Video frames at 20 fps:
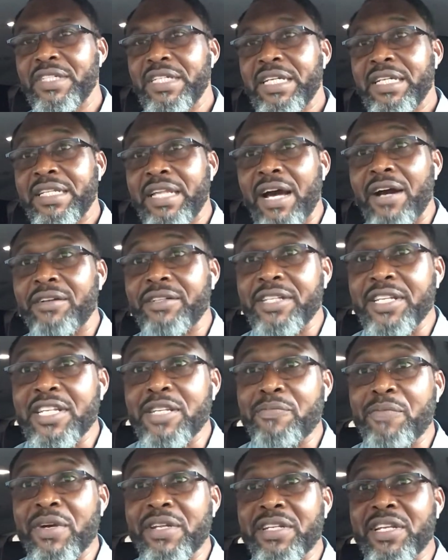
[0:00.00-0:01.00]
Now, the
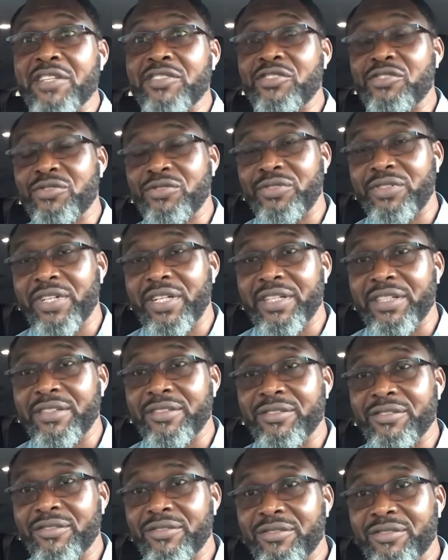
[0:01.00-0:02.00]
independence children,
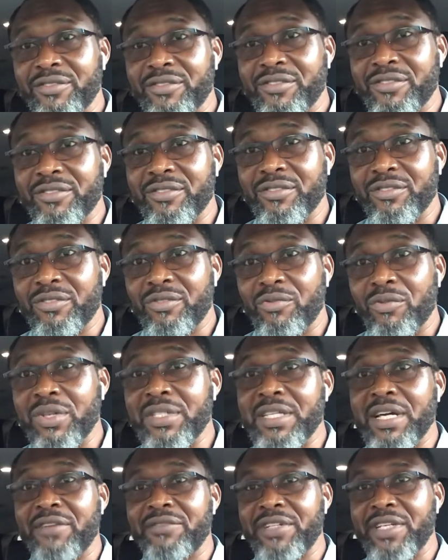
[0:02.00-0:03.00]
what
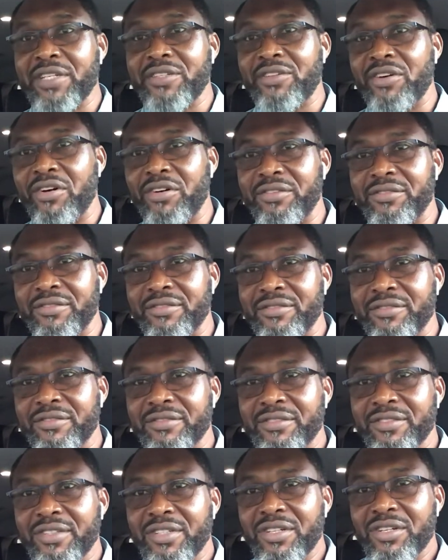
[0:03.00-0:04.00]
have they done?
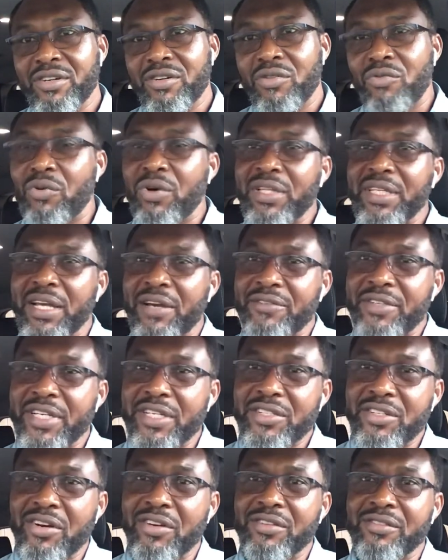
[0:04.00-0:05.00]
What have they
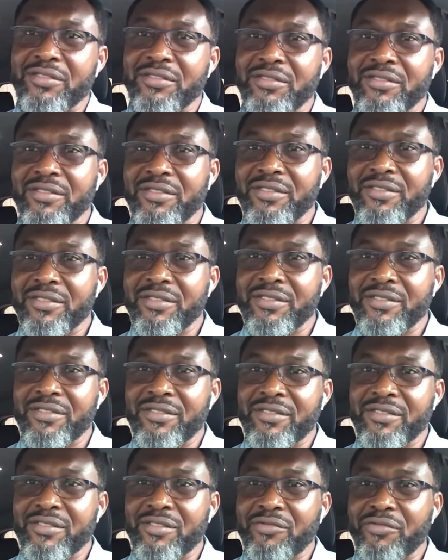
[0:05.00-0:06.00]
done
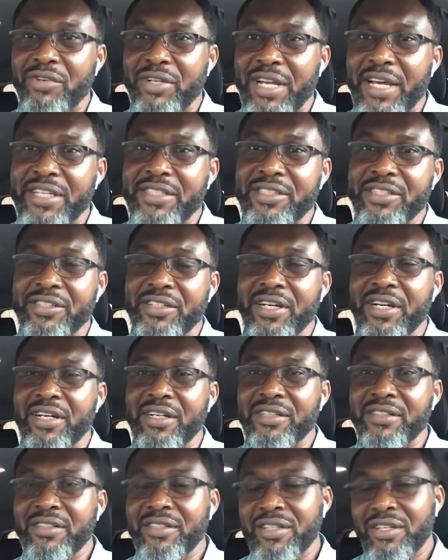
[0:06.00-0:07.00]
for Nigeria?
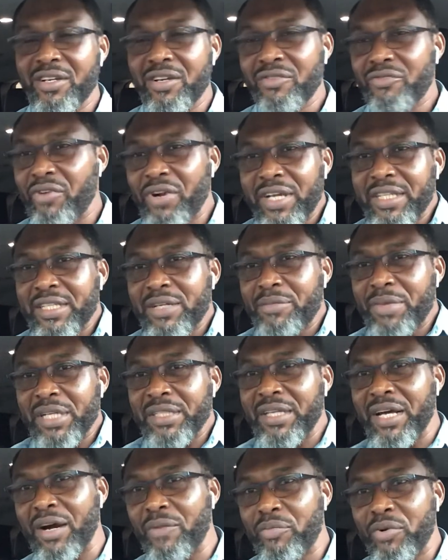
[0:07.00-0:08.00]
Forget
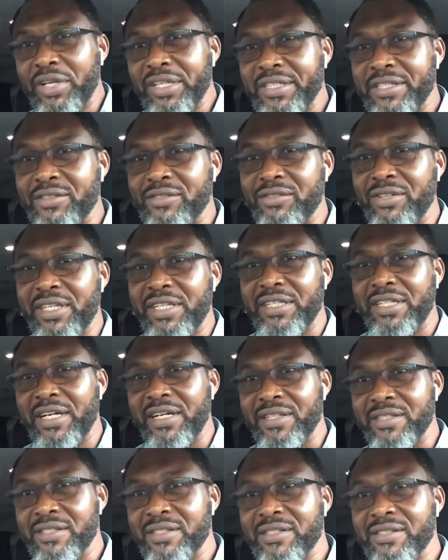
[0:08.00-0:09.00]
about our political
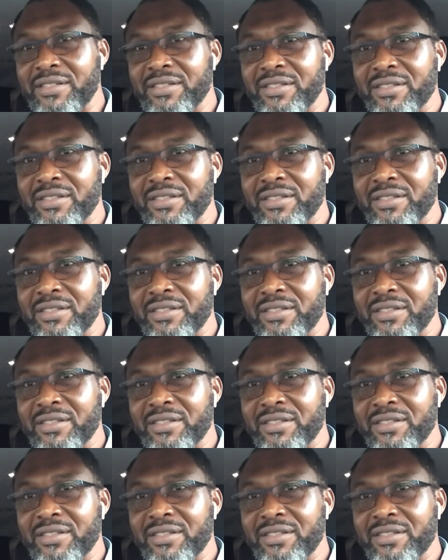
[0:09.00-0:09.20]
leaders.